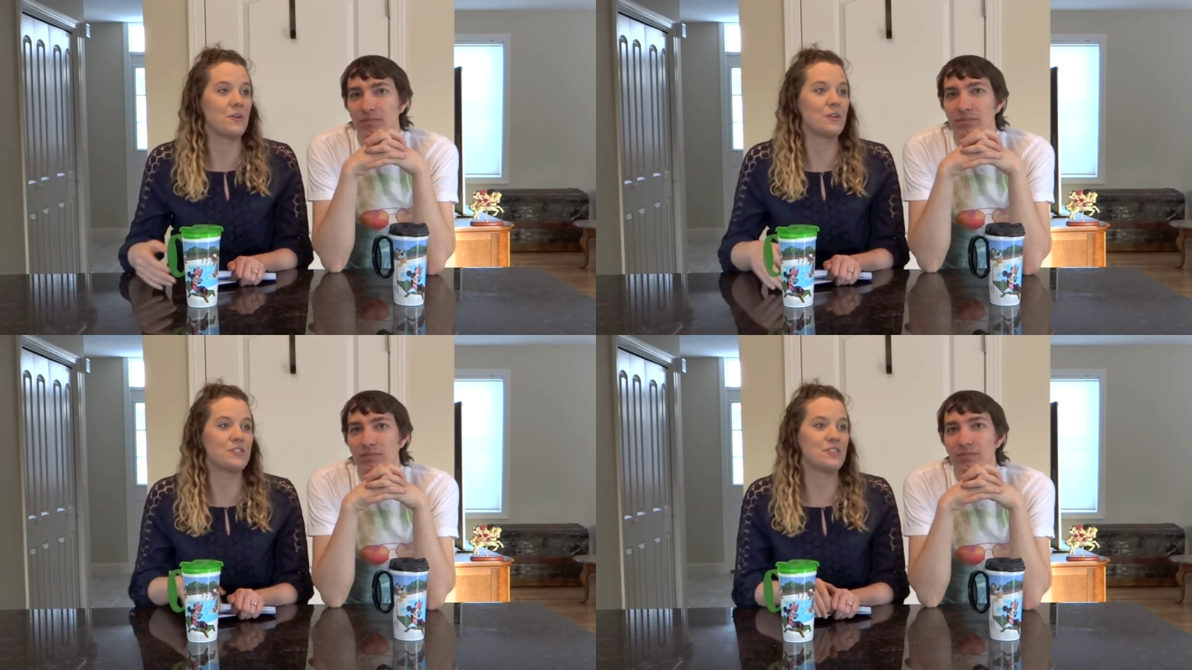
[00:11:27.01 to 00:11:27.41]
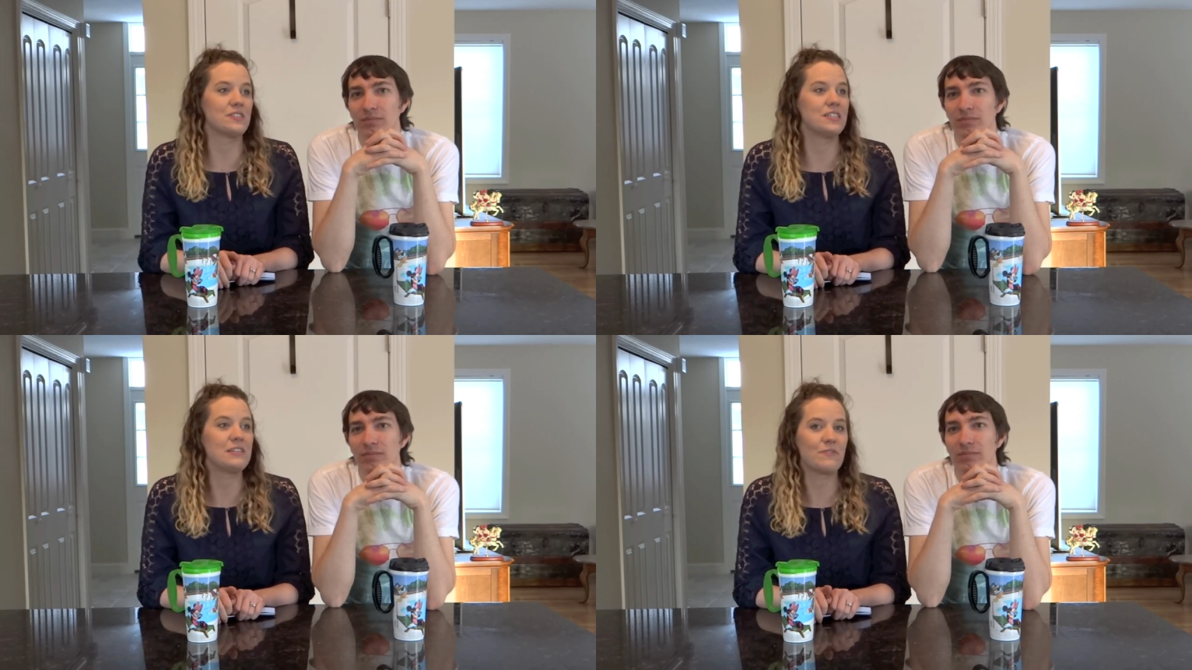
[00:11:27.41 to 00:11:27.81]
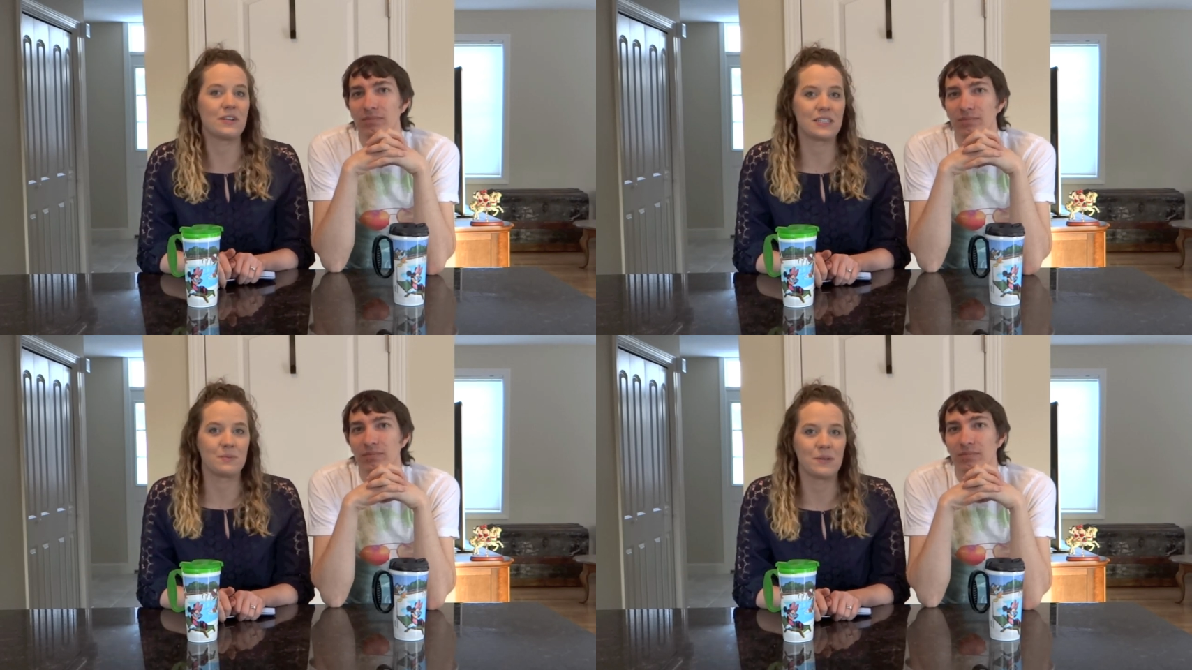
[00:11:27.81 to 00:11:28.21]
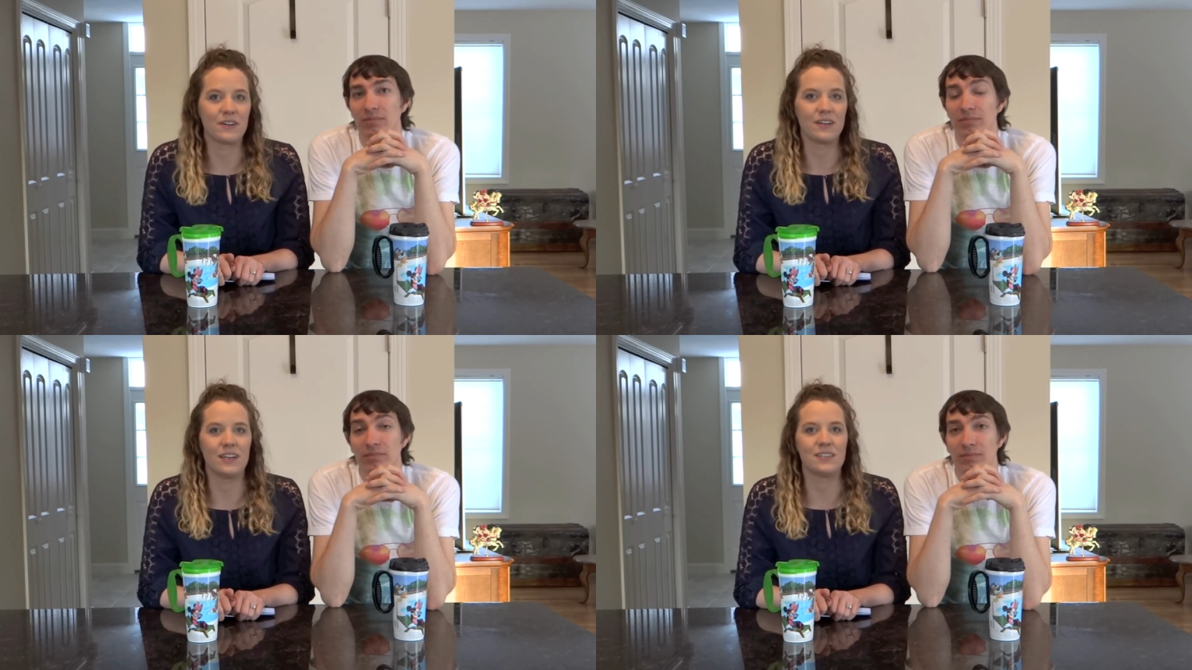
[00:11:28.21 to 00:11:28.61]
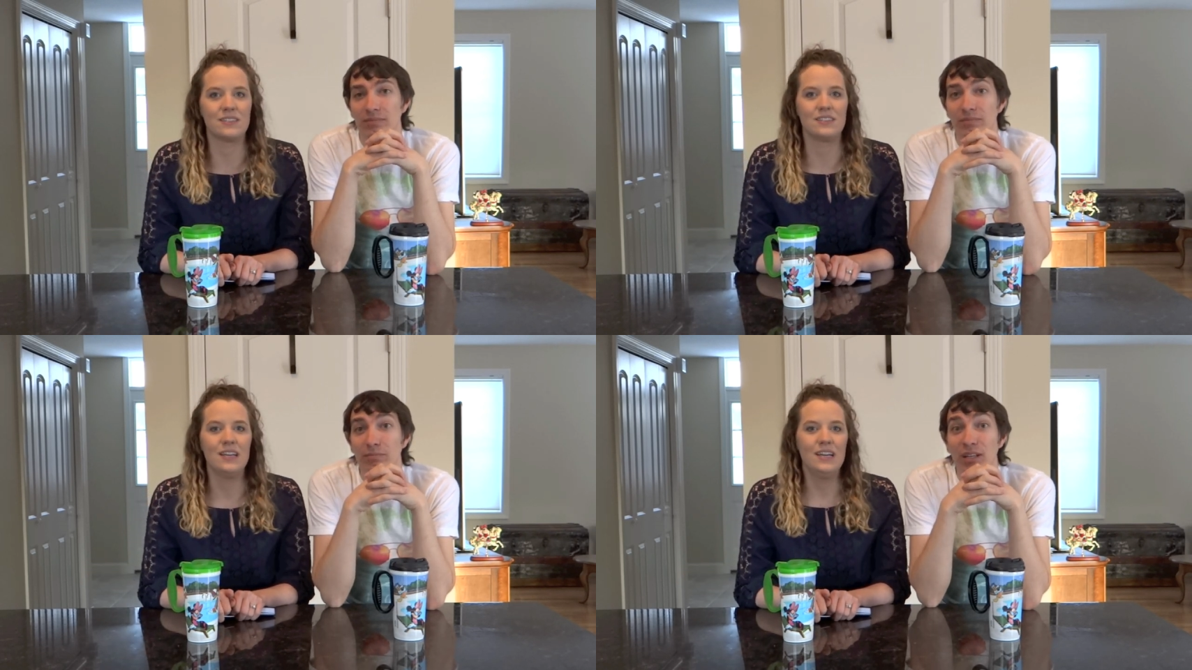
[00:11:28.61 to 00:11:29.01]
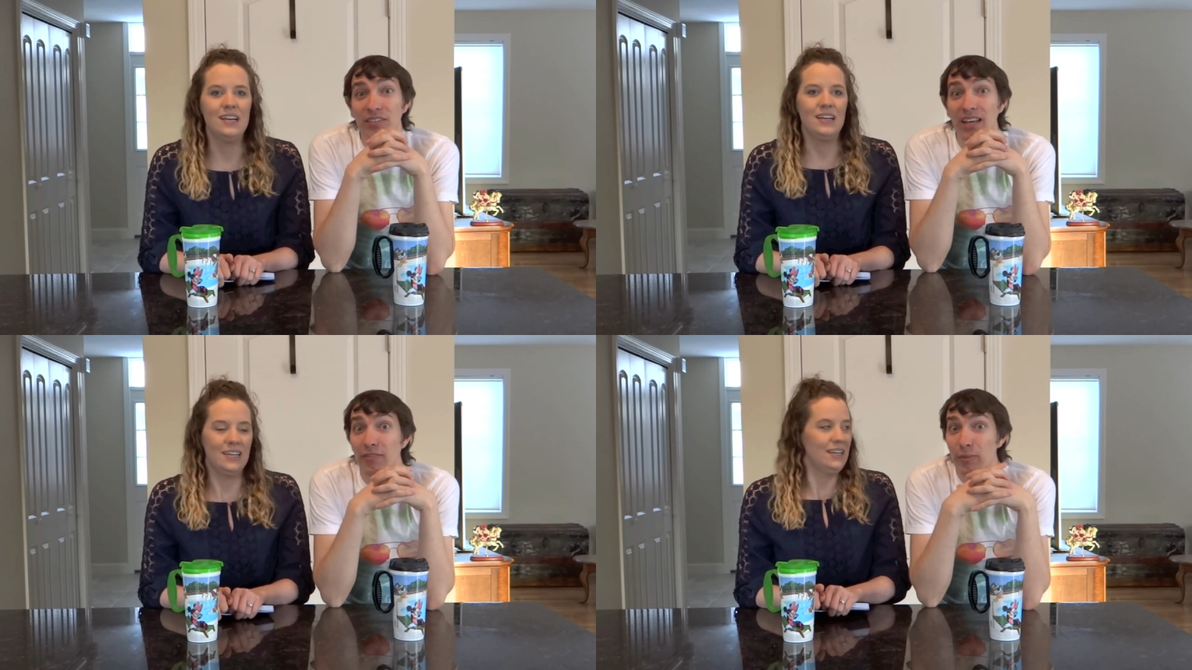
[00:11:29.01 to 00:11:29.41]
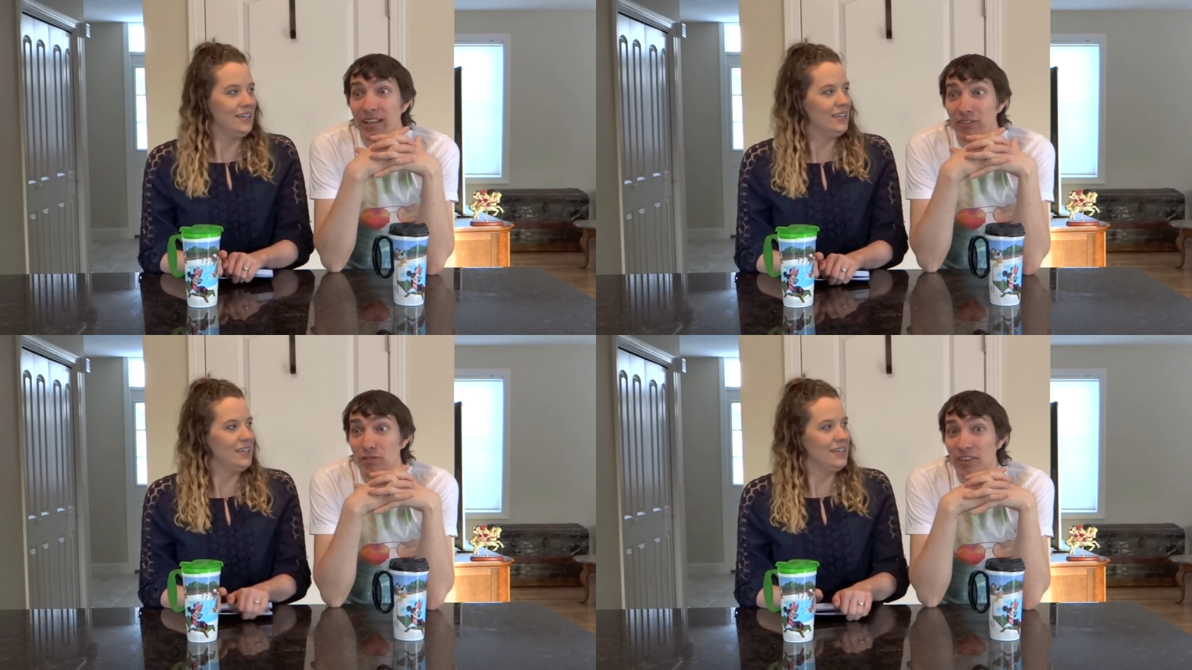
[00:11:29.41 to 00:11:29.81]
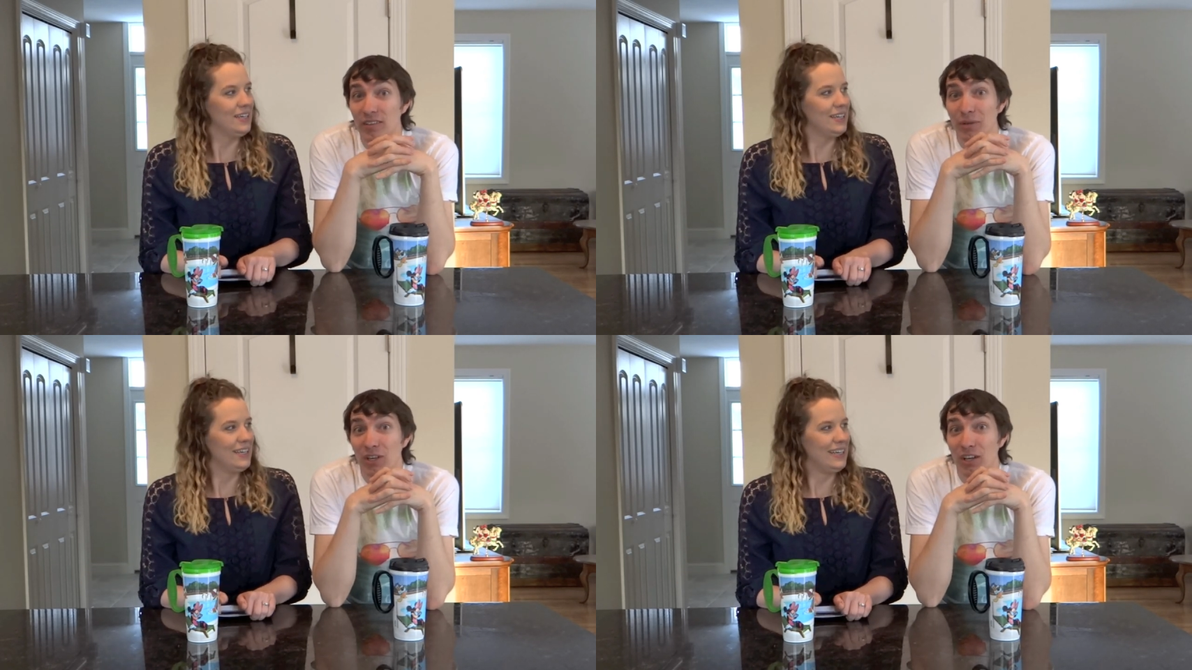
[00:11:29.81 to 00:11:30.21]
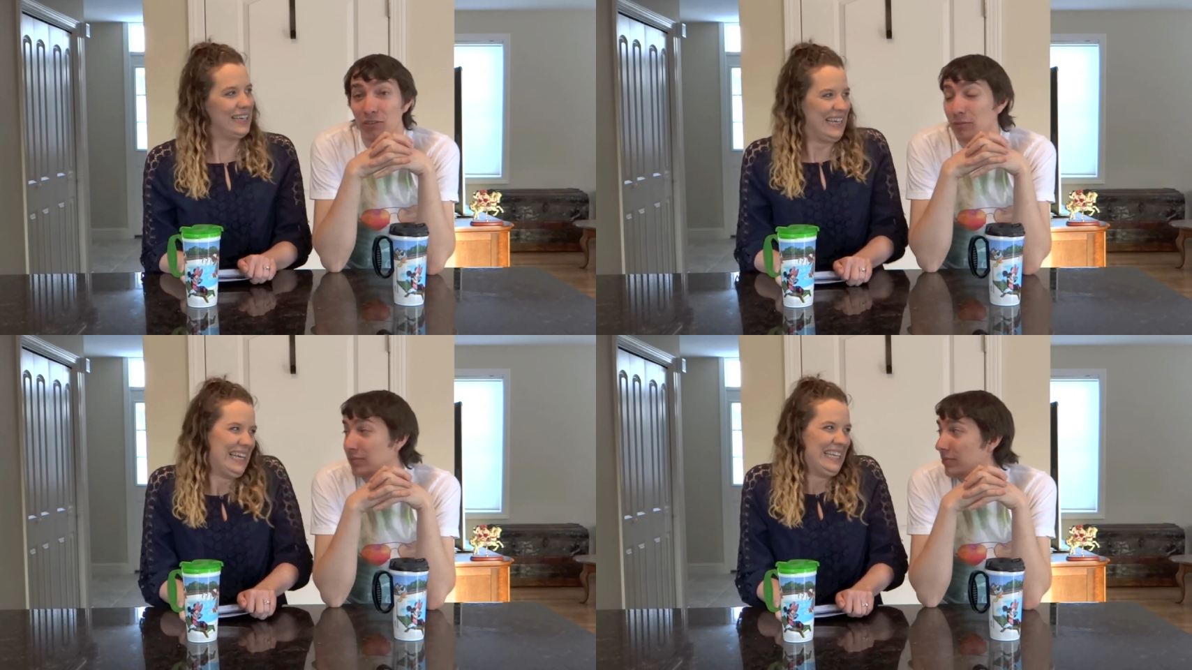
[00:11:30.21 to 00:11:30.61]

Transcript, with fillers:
Speaker 1: so it's just a different experience. Plus, everybody gets to dress up in costume.